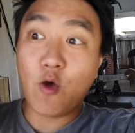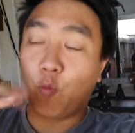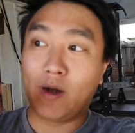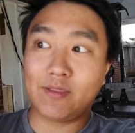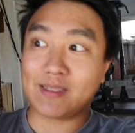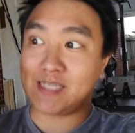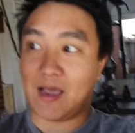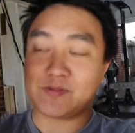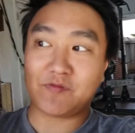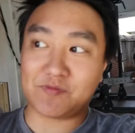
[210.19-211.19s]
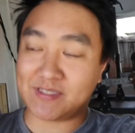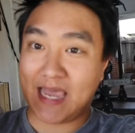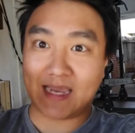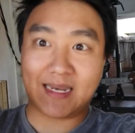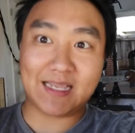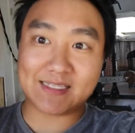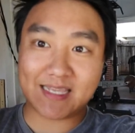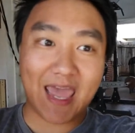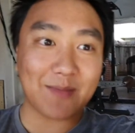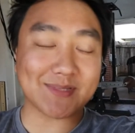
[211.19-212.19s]
what are the types of technique
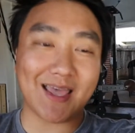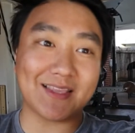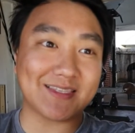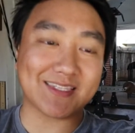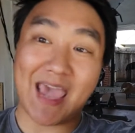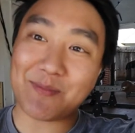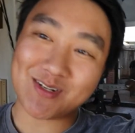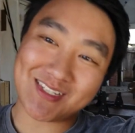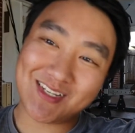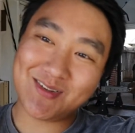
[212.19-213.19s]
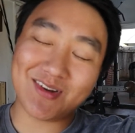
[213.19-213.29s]
scams that scammers do?